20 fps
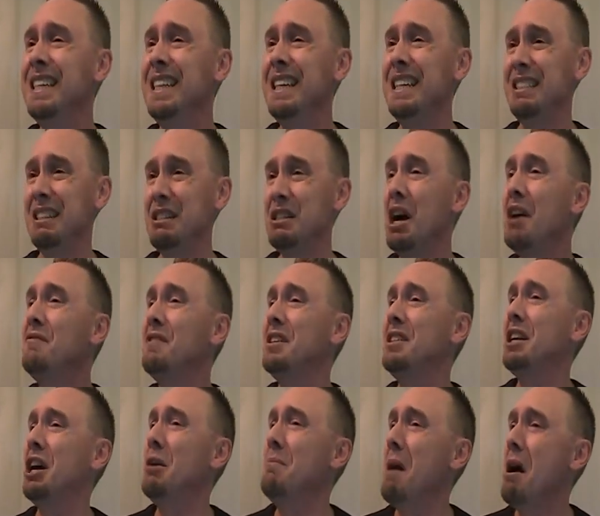is enough to
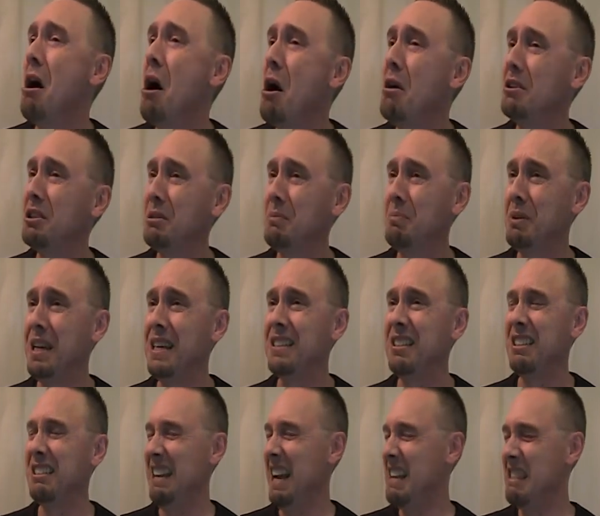tear my heart to
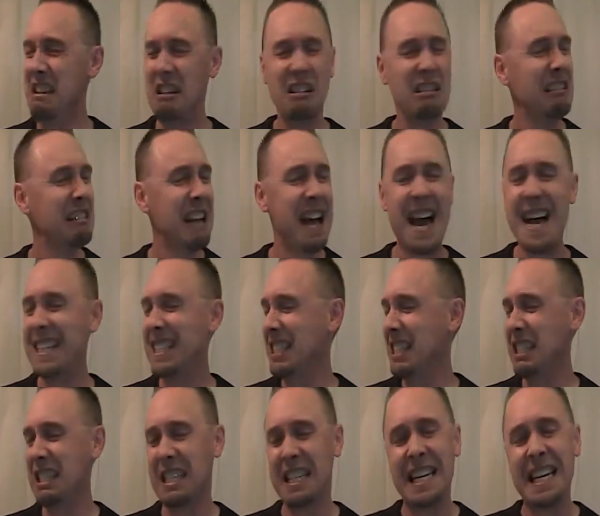pieces, and the
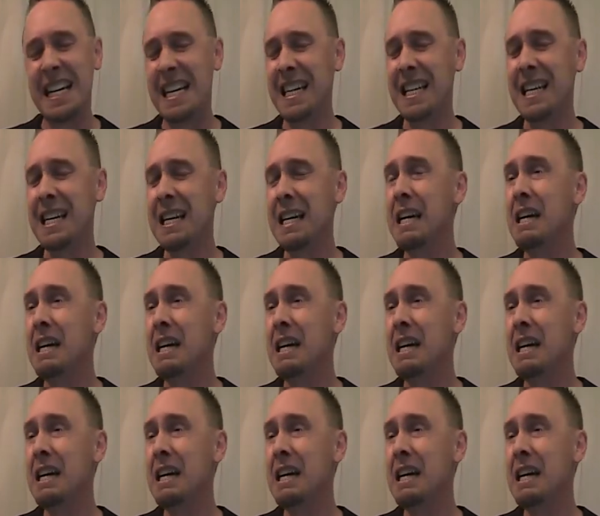last thing